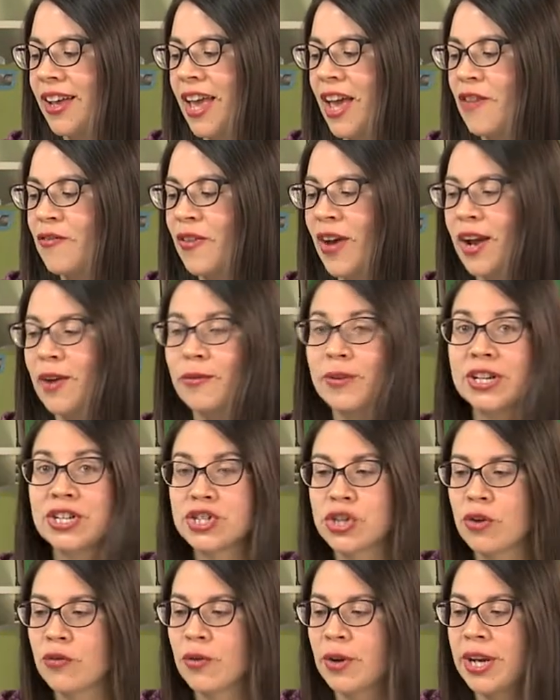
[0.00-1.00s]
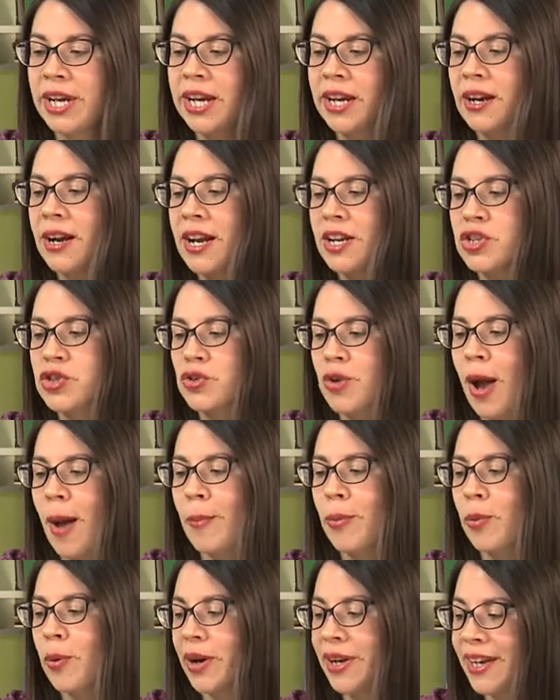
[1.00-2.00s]
if I reach over here and
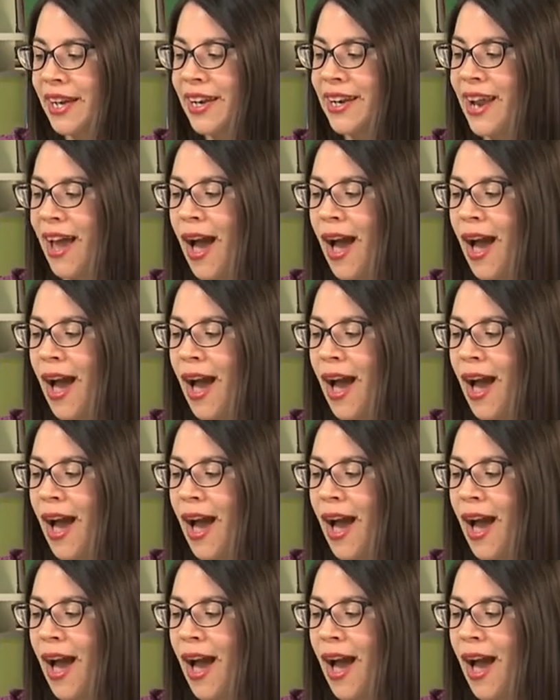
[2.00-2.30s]
drop one in,